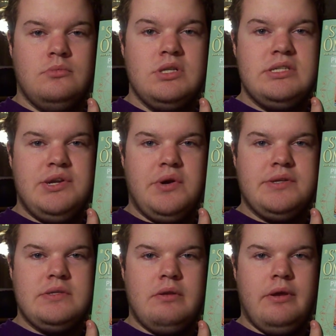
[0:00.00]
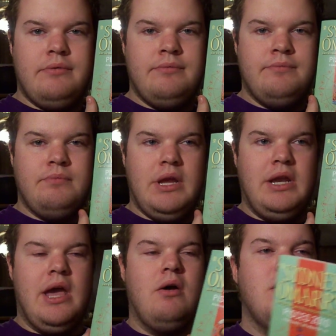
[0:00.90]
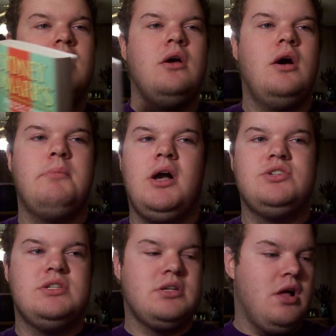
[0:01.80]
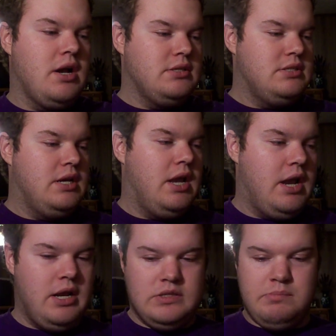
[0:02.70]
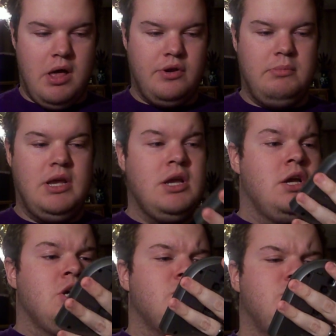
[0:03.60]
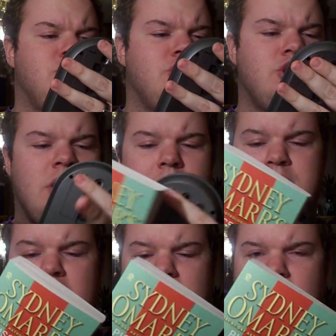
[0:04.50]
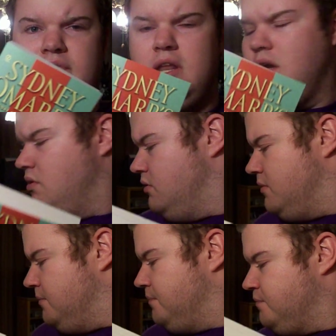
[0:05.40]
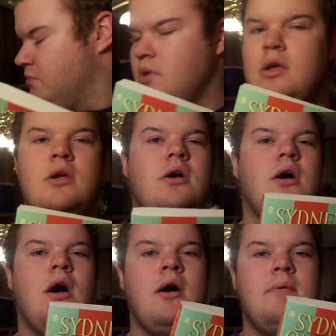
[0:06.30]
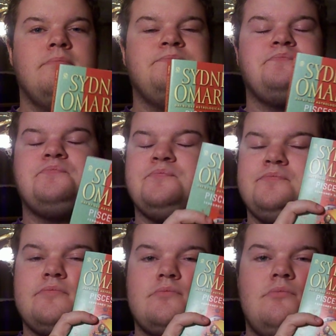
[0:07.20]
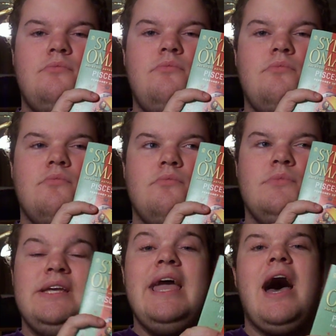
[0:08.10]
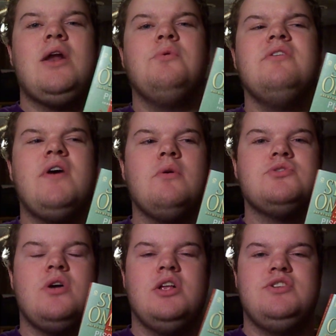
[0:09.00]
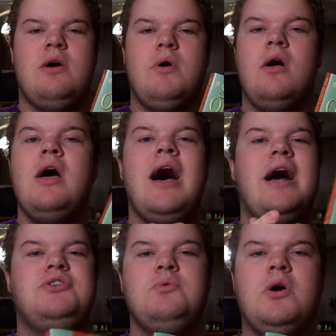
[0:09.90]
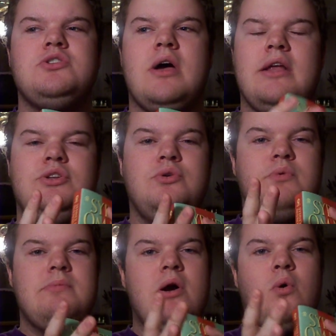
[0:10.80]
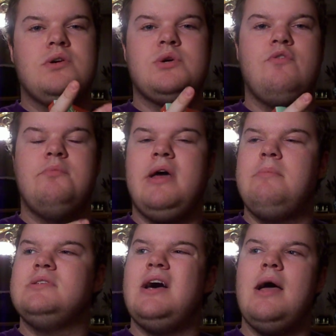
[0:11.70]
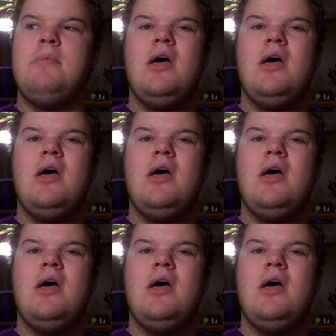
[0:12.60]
Seriously. Anyhow, oh my gosh, this clock is ticking and it's bothering me. Shh, I'm making a video. Um, yeah, I don't really follow astrology that well. I do watch, I do read my horoscope from time to time,